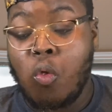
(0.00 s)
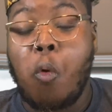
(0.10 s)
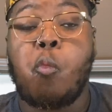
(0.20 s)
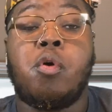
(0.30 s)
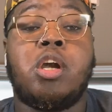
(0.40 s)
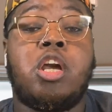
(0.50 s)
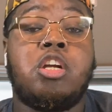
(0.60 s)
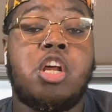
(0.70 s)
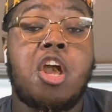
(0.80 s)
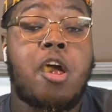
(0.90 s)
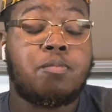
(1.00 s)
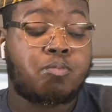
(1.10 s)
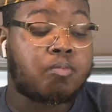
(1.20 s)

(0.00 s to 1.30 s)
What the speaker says: what he did,